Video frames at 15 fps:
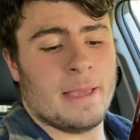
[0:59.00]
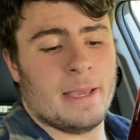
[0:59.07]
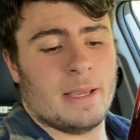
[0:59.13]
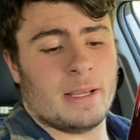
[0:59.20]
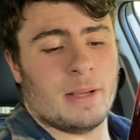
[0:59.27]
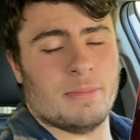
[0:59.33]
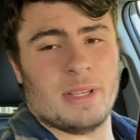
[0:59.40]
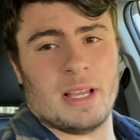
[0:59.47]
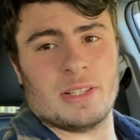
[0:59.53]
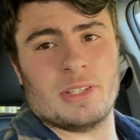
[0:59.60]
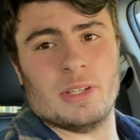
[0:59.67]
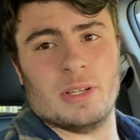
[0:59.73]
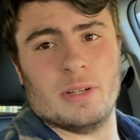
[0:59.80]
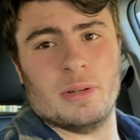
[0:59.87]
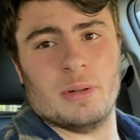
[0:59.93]
comes out
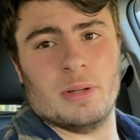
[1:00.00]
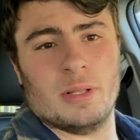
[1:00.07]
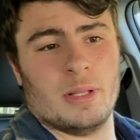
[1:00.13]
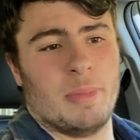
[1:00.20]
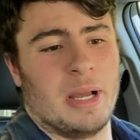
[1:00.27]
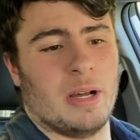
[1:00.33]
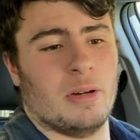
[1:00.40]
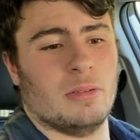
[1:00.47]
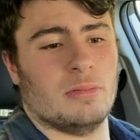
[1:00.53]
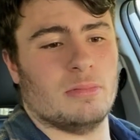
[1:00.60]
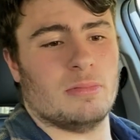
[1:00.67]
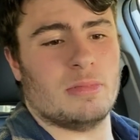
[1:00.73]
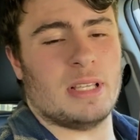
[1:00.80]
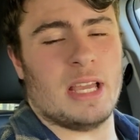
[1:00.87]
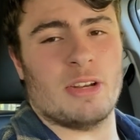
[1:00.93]
to about
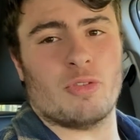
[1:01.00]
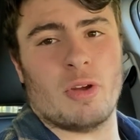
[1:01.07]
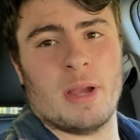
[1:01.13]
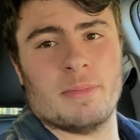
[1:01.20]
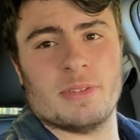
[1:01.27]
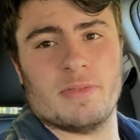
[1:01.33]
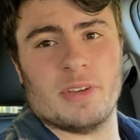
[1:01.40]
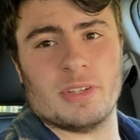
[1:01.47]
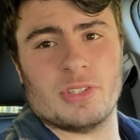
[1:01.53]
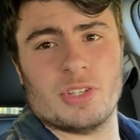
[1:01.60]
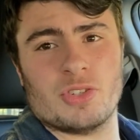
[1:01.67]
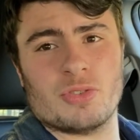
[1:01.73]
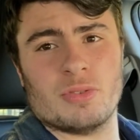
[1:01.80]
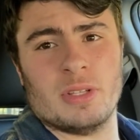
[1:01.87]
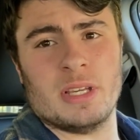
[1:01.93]
10 grams of
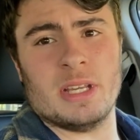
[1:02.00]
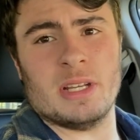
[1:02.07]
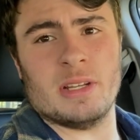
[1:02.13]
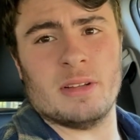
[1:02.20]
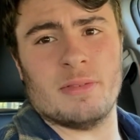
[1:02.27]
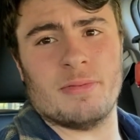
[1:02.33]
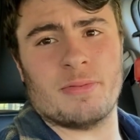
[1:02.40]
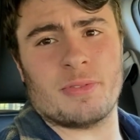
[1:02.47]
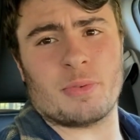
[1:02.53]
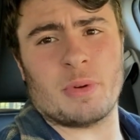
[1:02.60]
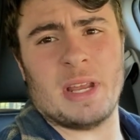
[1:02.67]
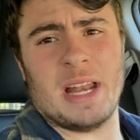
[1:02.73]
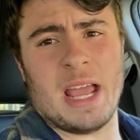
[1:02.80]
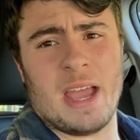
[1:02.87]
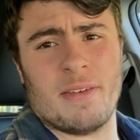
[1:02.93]
L-citrulline,
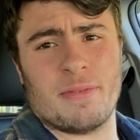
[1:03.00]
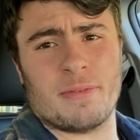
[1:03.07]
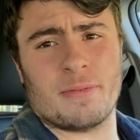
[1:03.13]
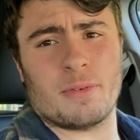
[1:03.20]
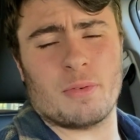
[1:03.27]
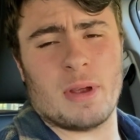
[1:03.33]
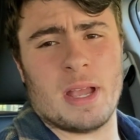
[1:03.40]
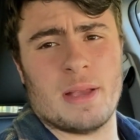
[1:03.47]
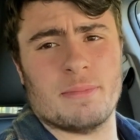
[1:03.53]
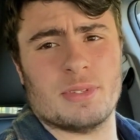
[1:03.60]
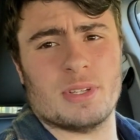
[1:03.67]
3.5 grams